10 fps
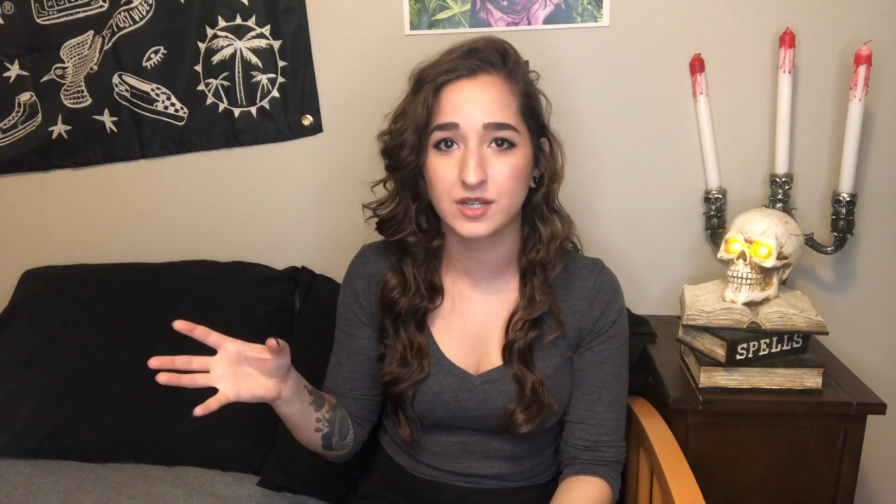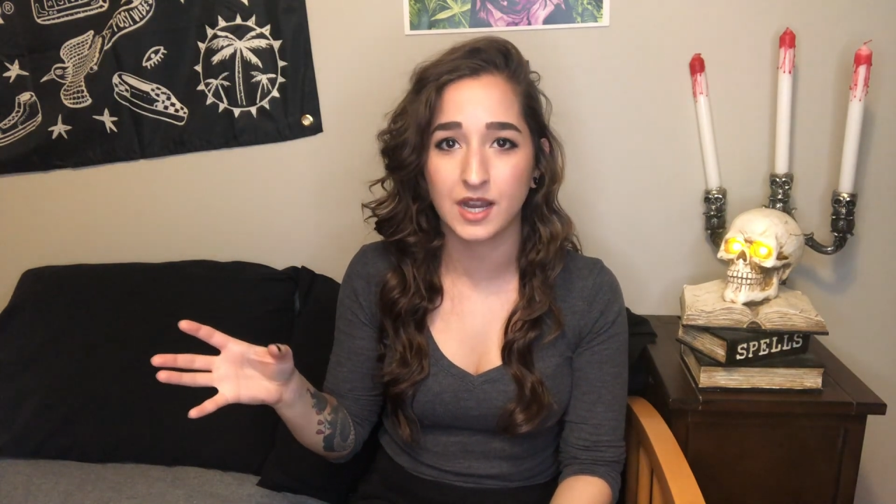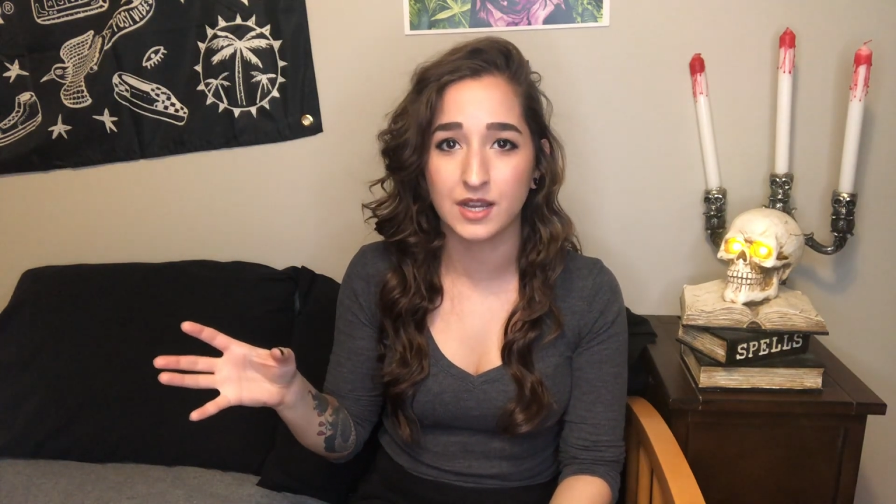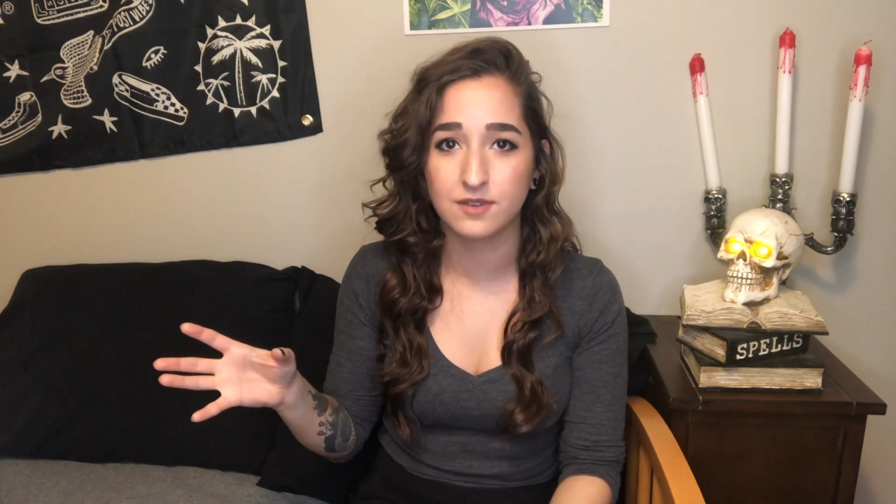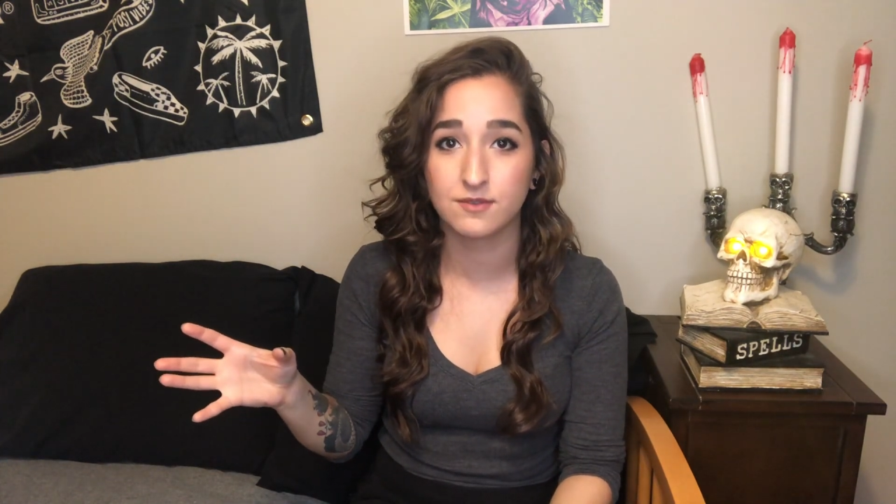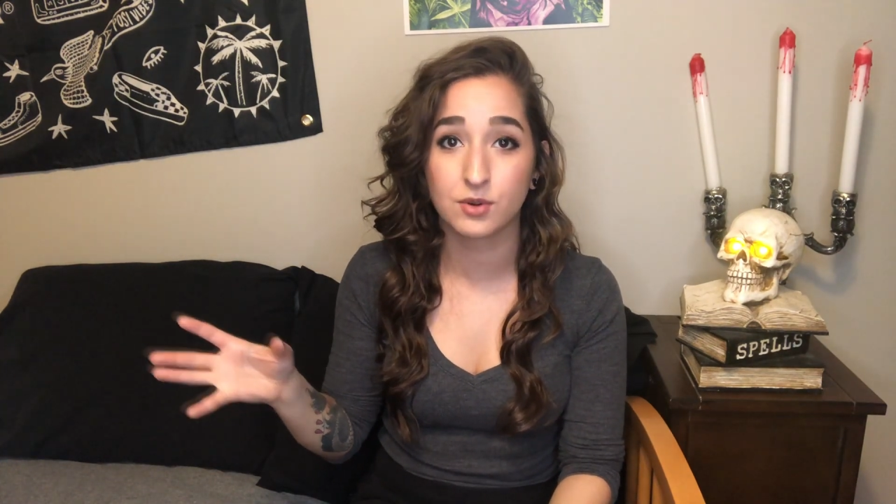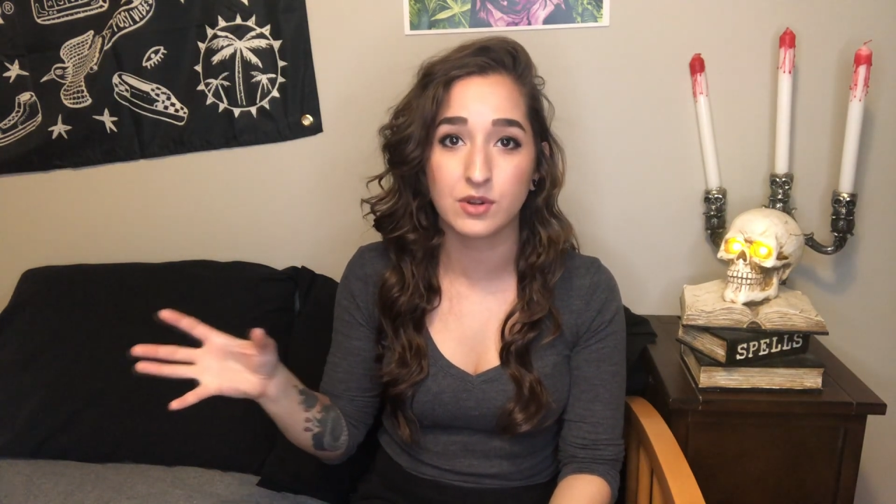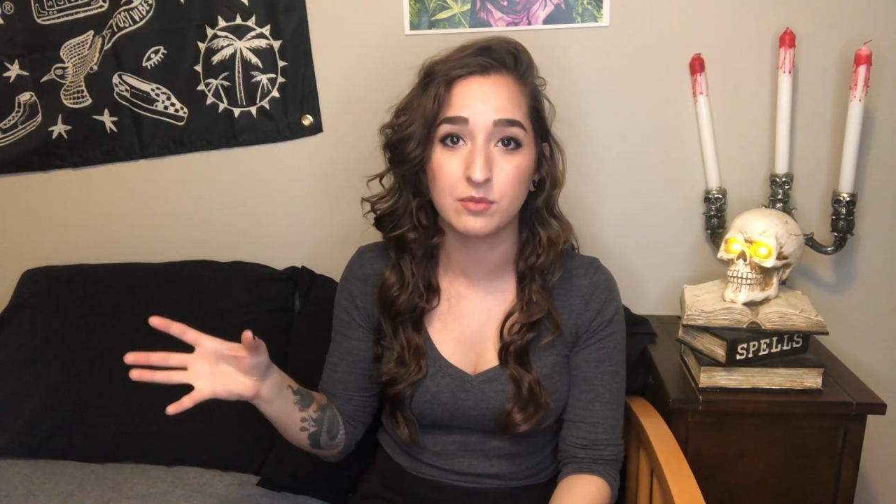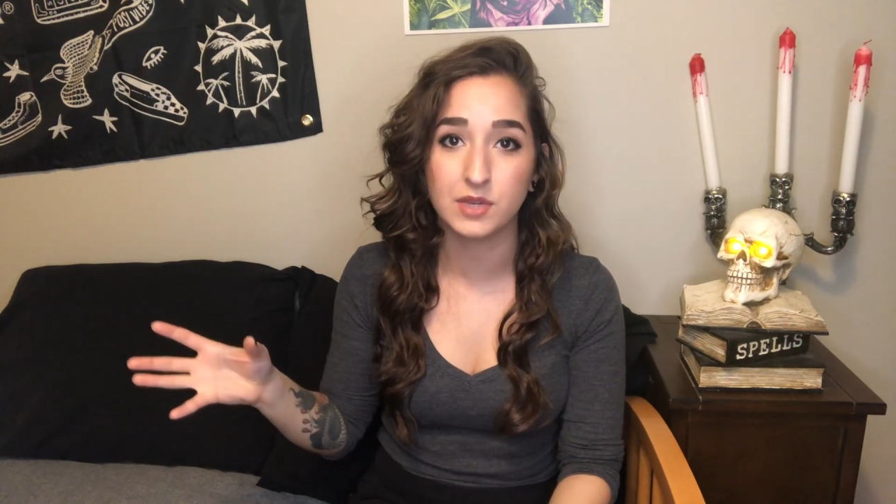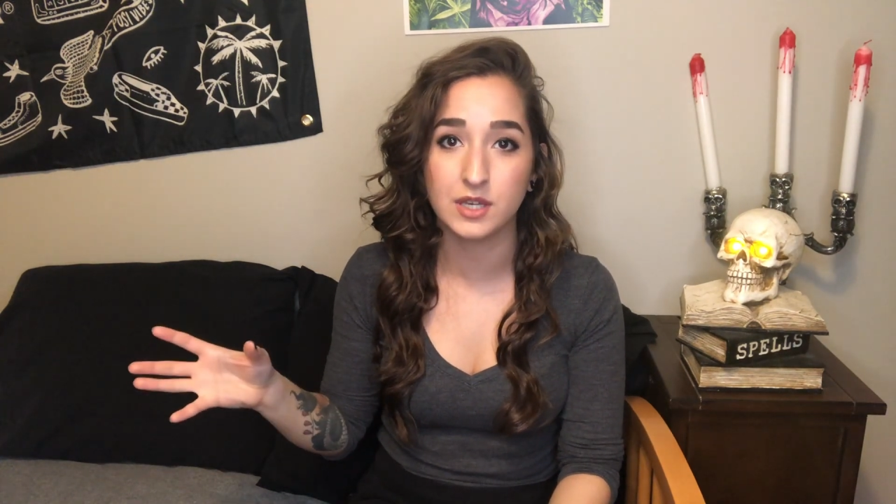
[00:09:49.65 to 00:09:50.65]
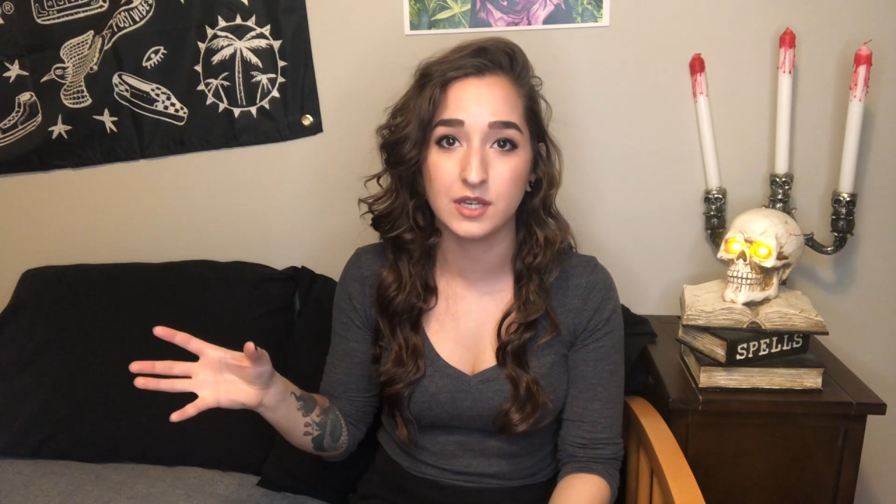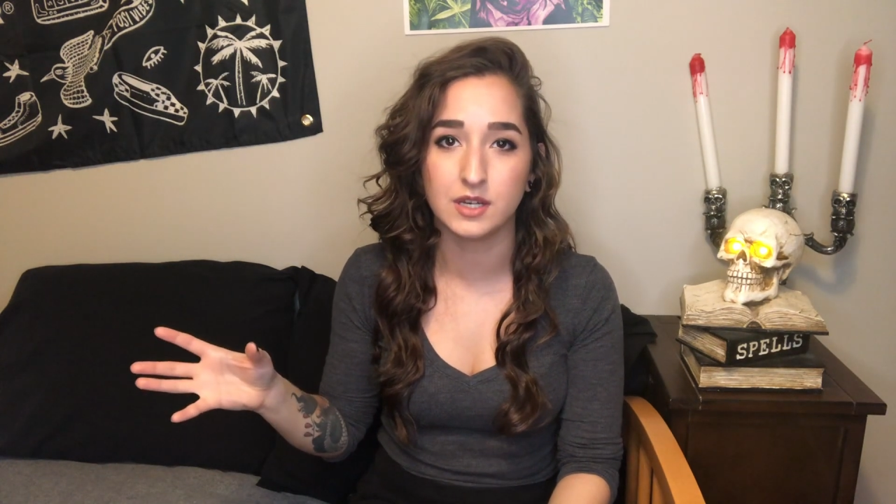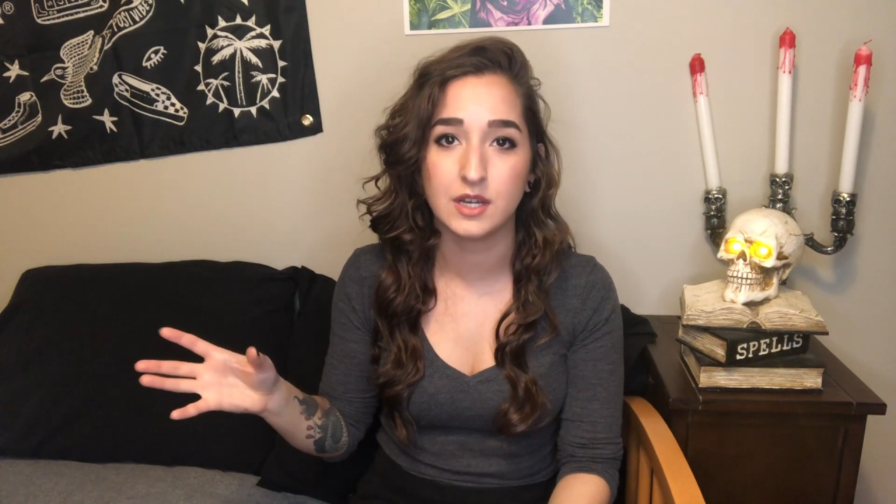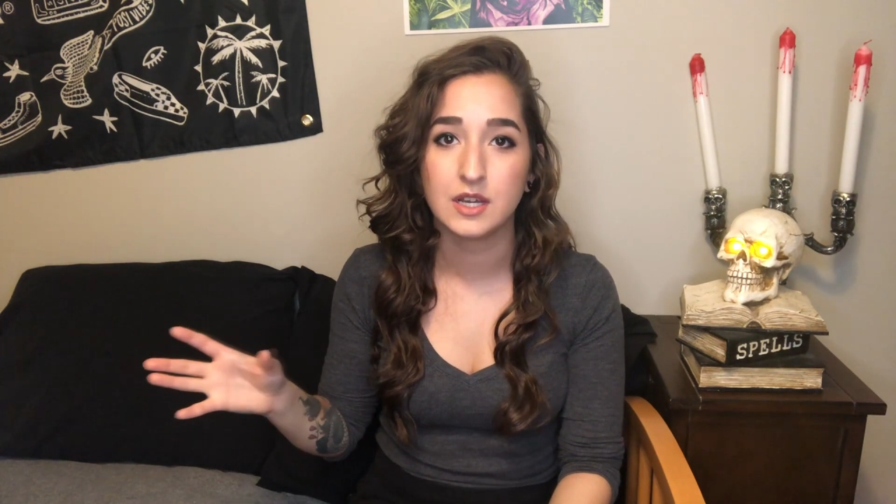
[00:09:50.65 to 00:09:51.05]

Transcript: kind of creepy,